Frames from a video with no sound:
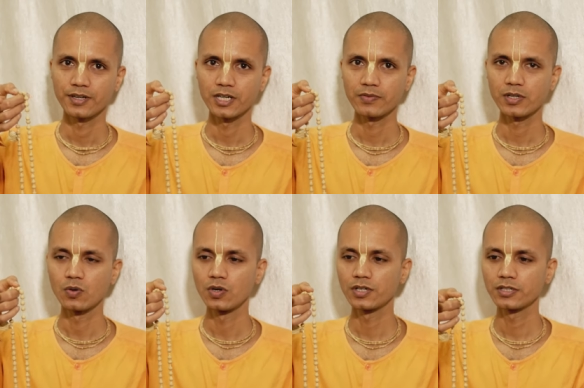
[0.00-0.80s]
And while
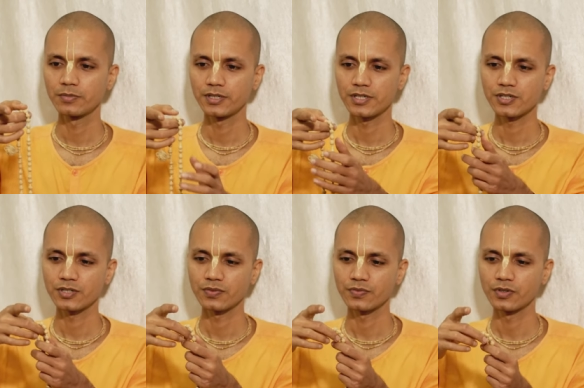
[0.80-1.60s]
holding the beads,
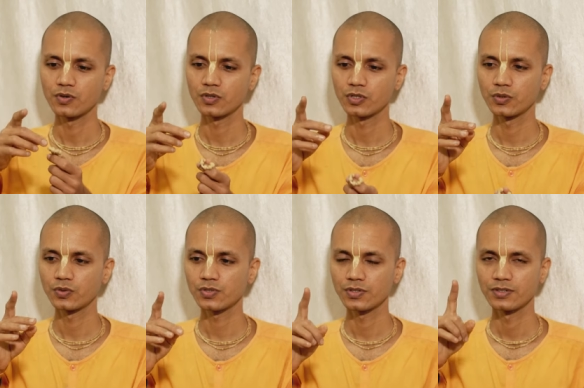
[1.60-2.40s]
we don't
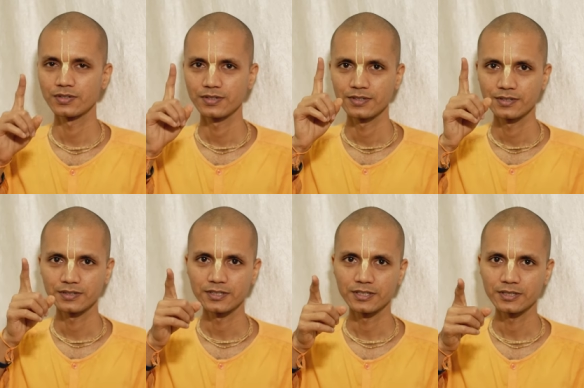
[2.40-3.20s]
use
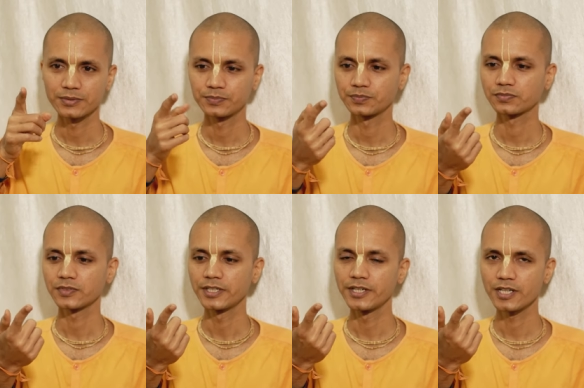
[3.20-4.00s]
the
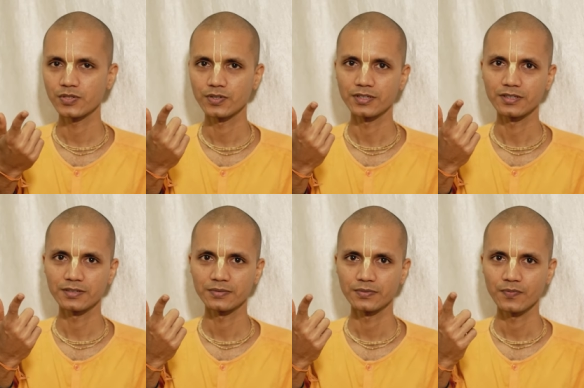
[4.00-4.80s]
index finger,
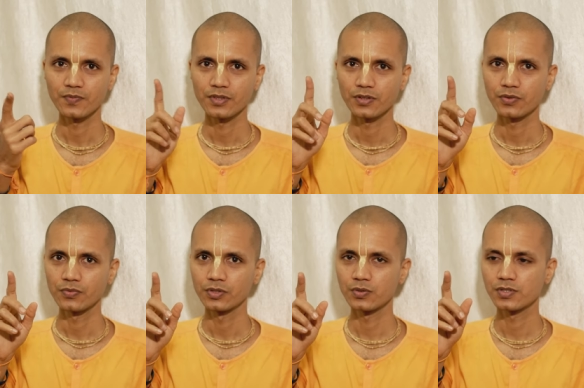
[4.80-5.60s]

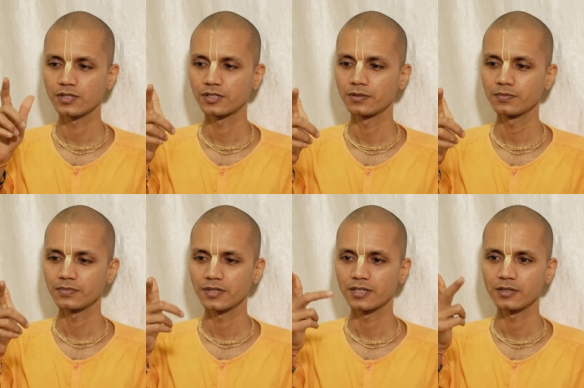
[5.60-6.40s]
we use the
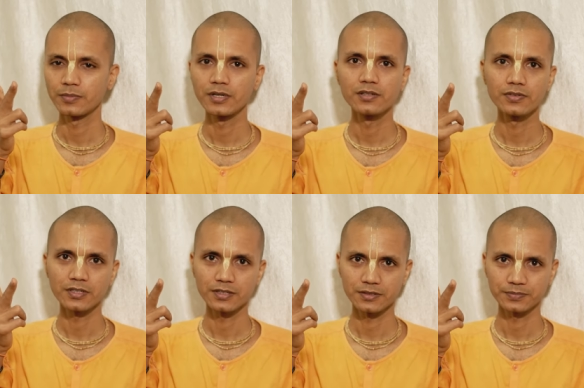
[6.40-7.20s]
thumb and the middle finger,